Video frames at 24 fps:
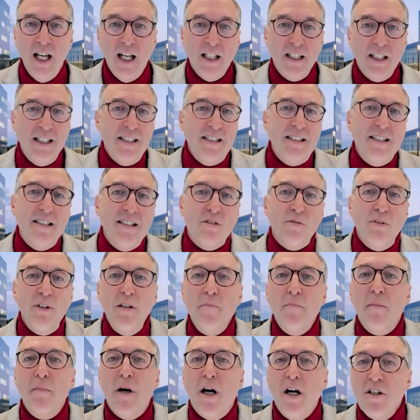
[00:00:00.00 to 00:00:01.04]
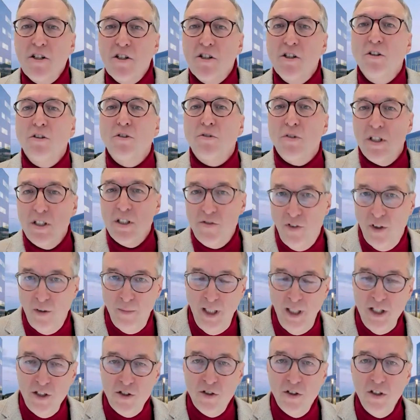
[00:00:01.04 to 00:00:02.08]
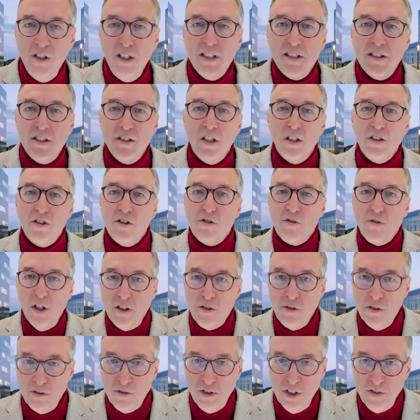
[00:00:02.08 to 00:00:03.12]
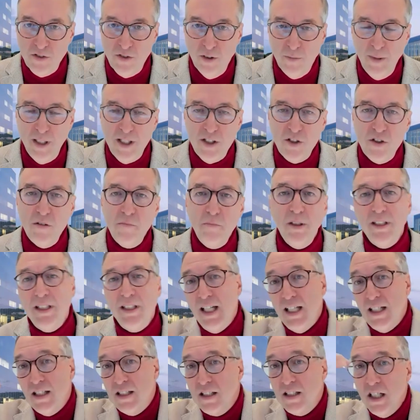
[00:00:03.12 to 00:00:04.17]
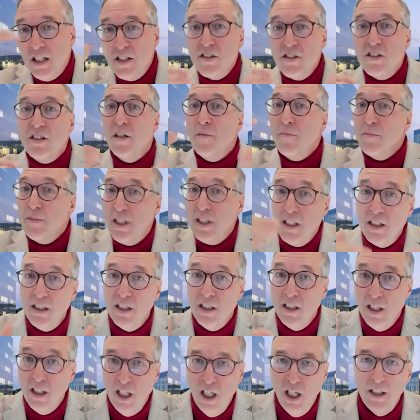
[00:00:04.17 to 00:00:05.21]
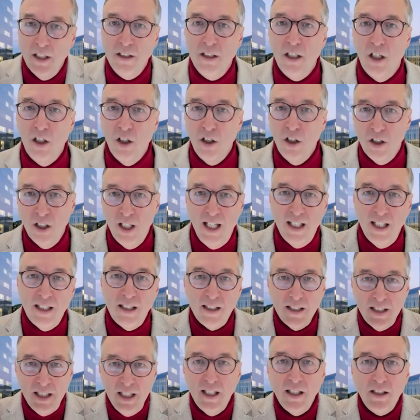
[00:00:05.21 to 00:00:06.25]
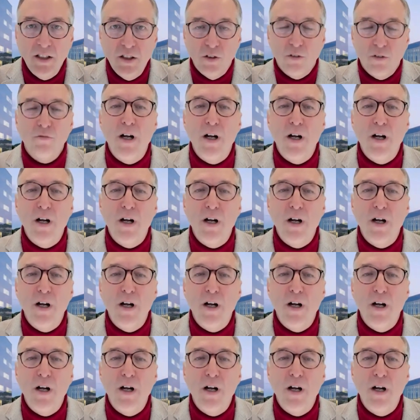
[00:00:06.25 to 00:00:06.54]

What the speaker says: This is really marginal transformation. It's not structural transformation, but it does something on at not